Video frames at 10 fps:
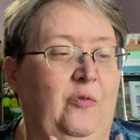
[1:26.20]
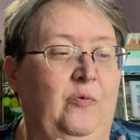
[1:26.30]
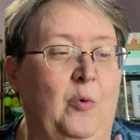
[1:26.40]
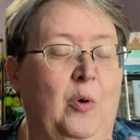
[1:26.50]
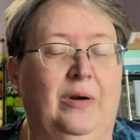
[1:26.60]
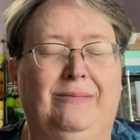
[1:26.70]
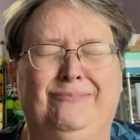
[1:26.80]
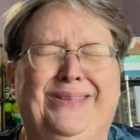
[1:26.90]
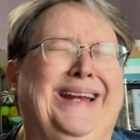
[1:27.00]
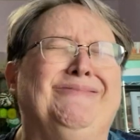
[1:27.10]
for
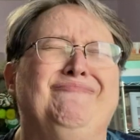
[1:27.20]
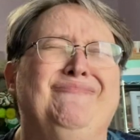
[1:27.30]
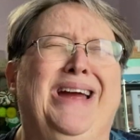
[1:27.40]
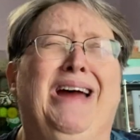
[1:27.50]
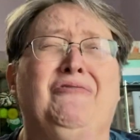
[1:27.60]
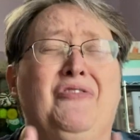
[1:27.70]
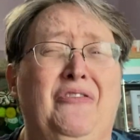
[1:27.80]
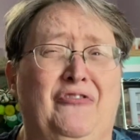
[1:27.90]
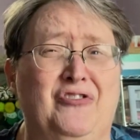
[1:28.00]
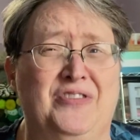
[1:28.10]
like after the
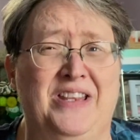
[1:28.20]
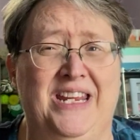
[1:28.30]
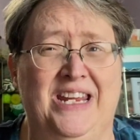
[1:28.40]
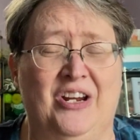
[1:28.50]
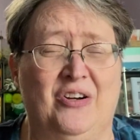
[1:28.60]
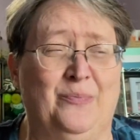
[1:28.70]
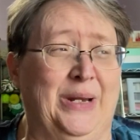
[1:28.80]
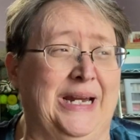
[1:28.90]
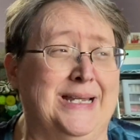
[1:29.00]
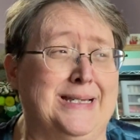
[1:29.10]
first of the year,
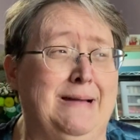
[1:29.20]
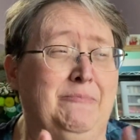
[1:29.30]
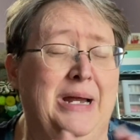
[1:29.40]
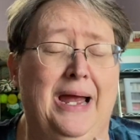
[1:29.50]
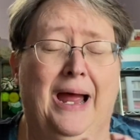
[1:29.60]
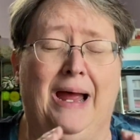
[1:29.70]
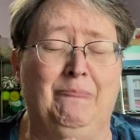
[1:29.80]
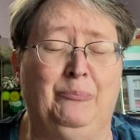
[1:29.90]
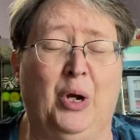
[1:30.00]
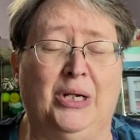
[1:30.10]
because I'm
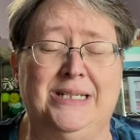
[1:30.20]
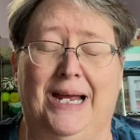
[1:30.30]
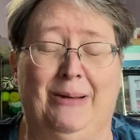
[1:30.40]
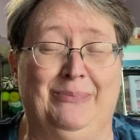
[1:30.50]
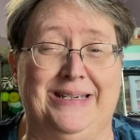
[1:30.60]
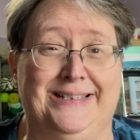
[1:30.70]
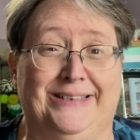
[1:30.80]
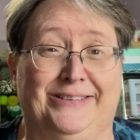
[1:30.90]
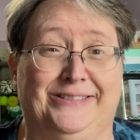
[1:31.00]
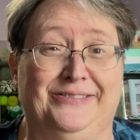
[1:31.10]
booked up
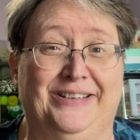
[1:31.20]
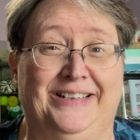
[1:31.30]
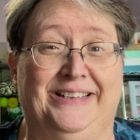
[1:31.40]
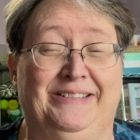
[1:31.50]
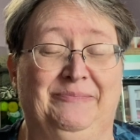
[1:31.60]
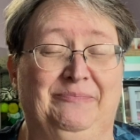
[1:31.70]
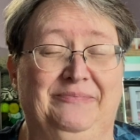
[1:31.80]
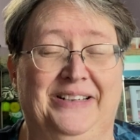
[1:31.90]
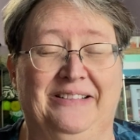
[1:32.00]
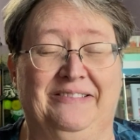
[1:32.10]
until
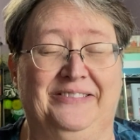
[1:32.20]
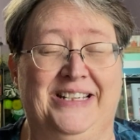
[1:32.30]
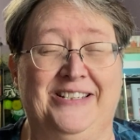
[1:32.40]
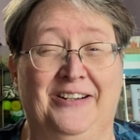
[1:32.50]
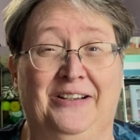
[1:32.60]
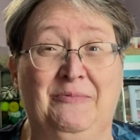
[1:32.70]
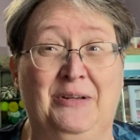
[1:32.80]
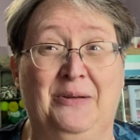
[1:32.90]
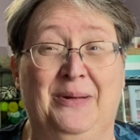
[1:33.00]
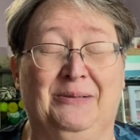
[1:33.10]
it's all I'm
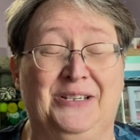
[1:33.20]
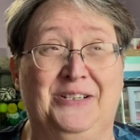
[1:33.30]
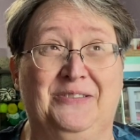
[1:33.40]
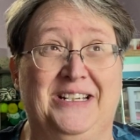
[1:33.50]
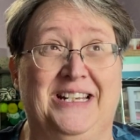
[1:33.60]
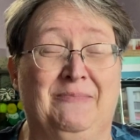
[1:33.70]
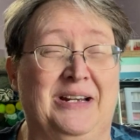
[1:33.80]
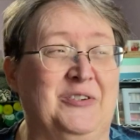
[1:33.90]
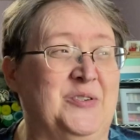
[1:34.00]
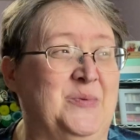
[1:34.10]
going to be able to do to get my
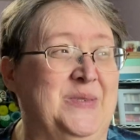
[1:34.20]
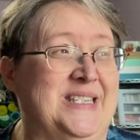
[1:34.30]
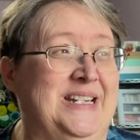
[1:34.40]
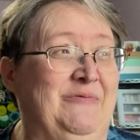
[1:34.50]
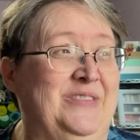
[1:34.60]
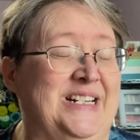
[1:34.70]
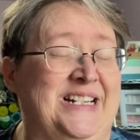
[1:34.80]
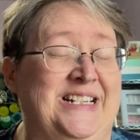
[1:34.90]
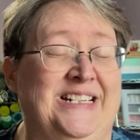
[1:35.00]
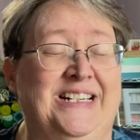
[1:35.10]
Christmas stuff
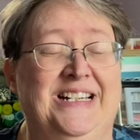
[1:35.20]
done.